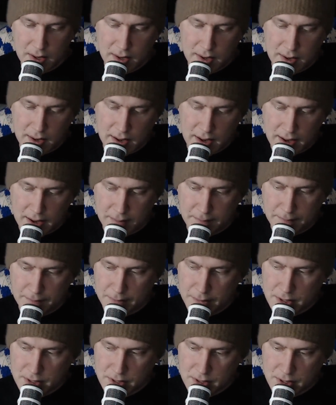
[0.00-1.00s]

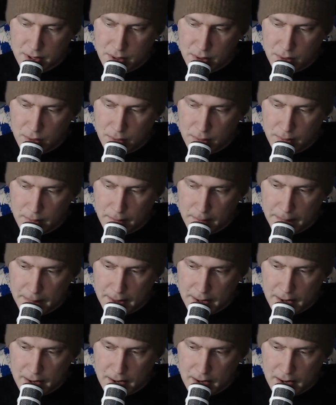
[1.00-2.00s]
So
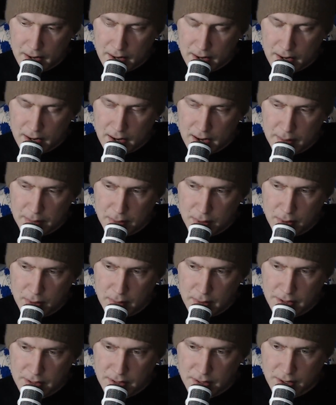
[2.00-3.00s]
a couple
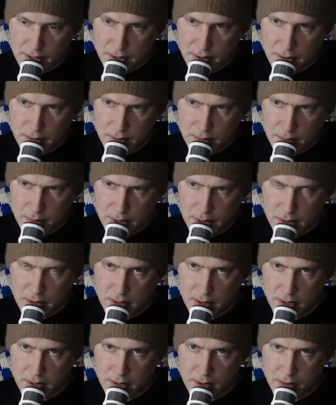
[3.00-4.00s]
months ago, maybe
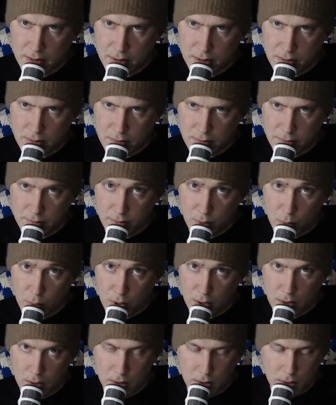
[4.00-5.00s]
like
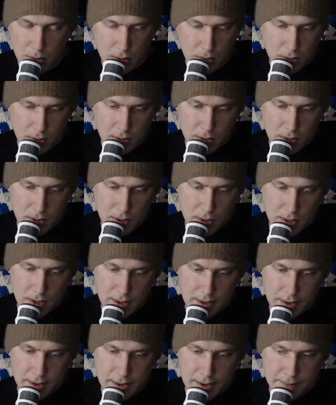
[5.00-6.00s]
four,
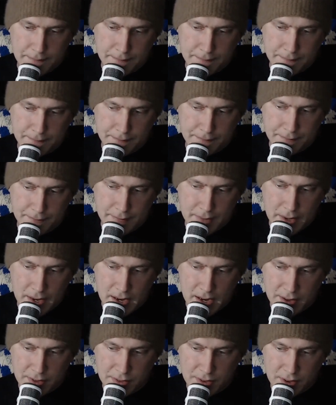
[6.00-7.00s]

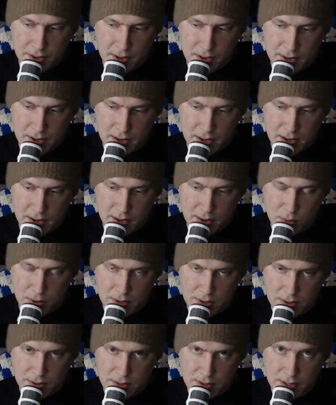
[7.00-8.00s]
I thought I
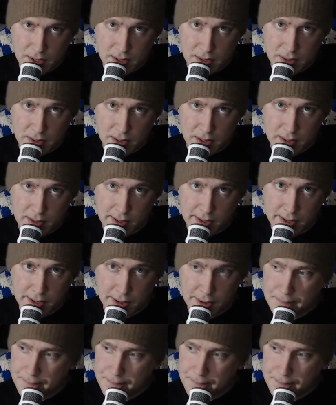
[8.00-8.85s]
was in the clear.